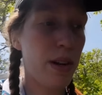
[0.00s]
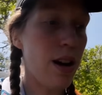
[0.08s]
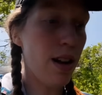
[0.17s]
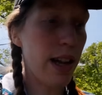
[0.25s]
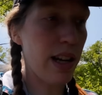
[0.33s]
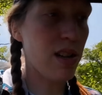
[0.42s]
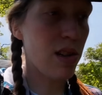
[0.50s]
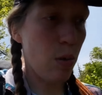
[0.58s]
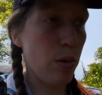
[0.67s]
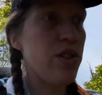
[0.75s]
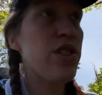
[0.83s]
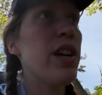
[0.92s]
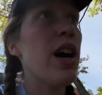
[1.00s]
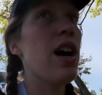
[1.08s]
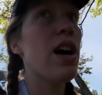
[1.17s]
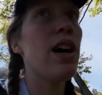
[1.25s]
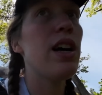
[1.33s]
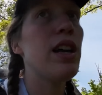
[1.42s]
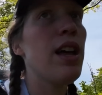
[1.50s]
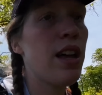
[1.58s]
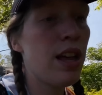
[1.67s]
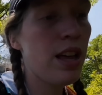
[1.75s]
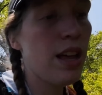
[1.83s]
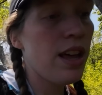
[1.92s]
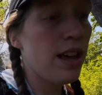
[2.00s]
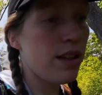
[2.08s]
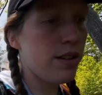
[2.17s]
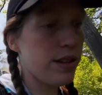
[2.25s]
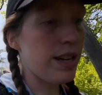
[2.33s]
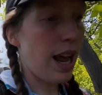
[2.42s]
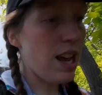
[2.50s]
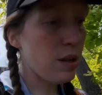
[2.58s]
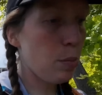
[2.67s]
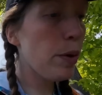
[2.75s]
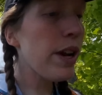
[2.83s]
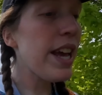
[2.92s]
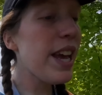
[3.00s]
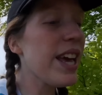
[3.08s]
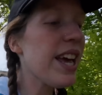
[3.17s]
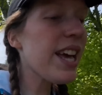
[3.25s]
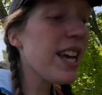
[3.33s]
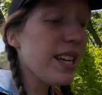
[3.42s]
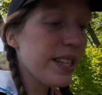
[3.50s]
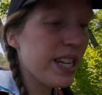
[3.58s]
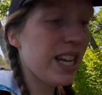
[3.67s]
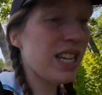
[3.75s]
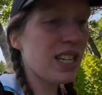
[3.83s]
but not like scorching hot. There's a nice breeze.